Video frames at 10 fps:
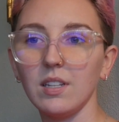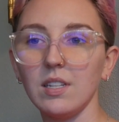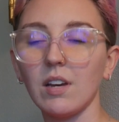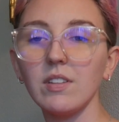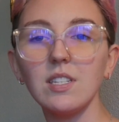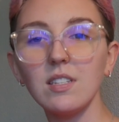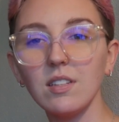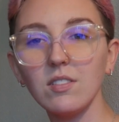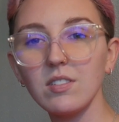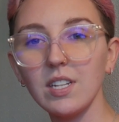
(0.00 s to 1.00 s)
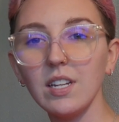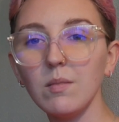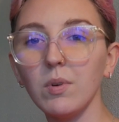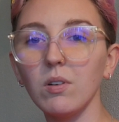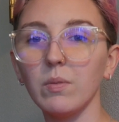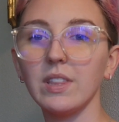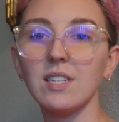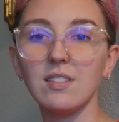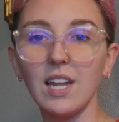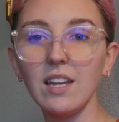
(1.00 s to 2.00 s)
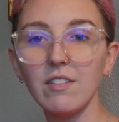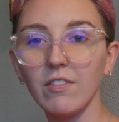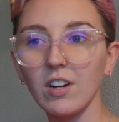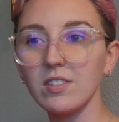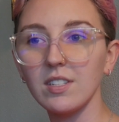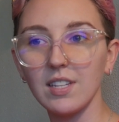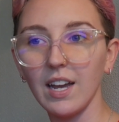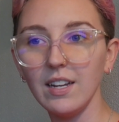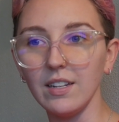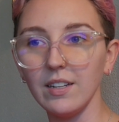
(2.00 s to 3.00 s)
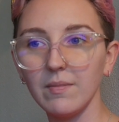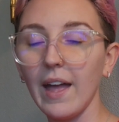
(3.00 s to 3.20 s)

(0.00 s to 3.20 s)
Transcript: Now, this is understandable with the state of our society